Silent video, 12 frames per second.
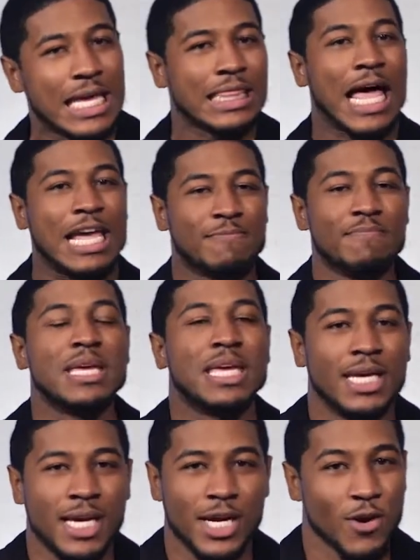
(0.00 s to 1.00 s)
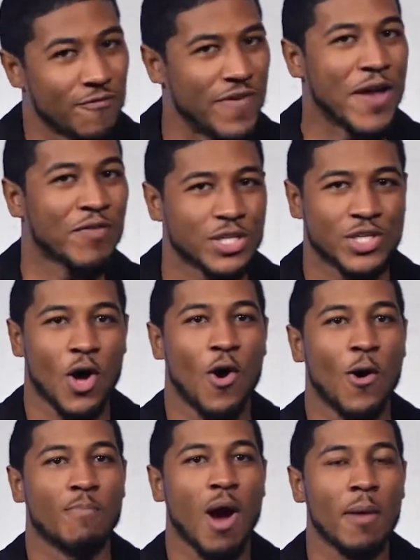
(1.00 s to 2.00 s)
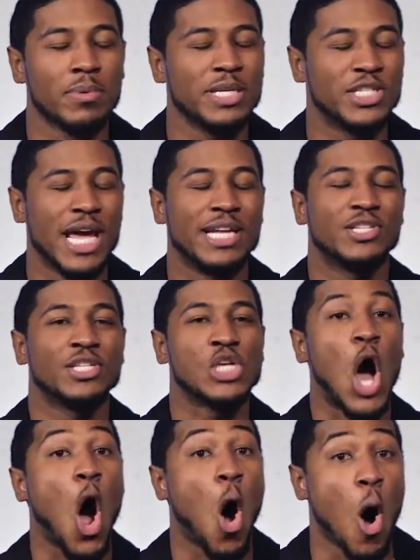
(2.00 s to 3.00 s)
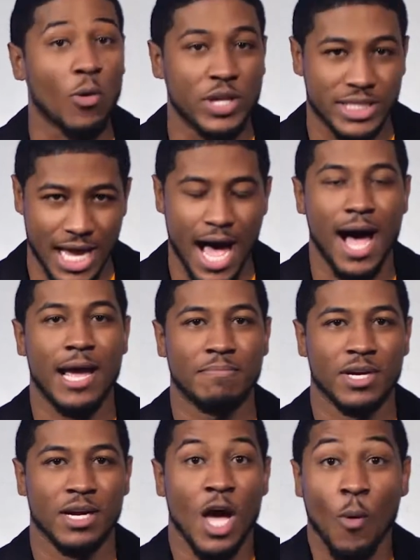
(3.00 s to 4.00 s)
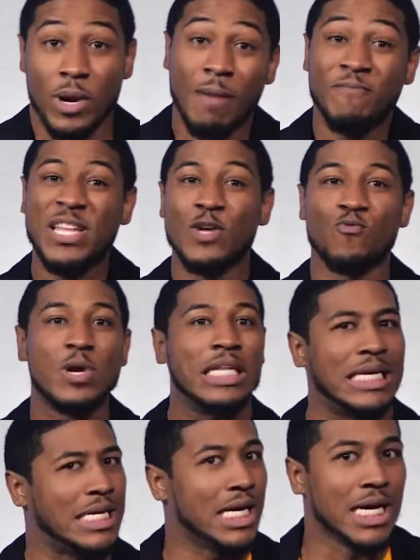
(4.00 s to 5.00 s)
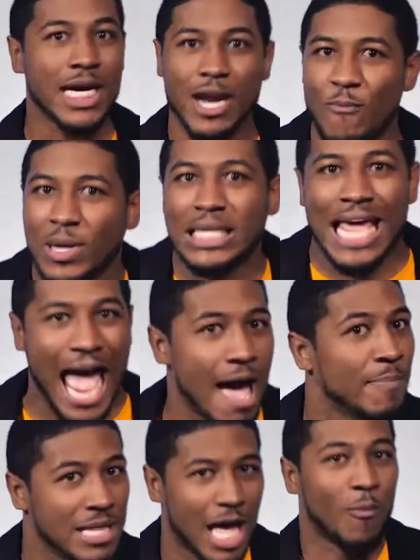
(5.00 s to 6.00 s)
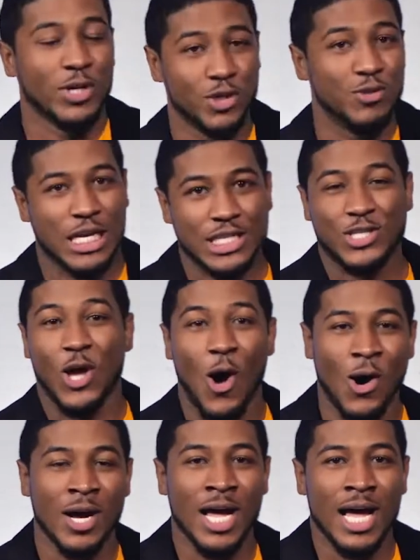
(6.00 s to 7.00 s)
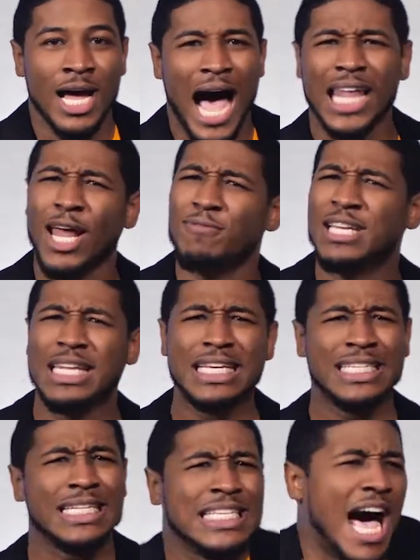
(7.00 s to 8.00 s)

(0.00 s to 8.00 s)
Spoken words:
like me, your favorite song probably changes all the time. When I'm feeling really good and really happy like what you just saw, I love to listen to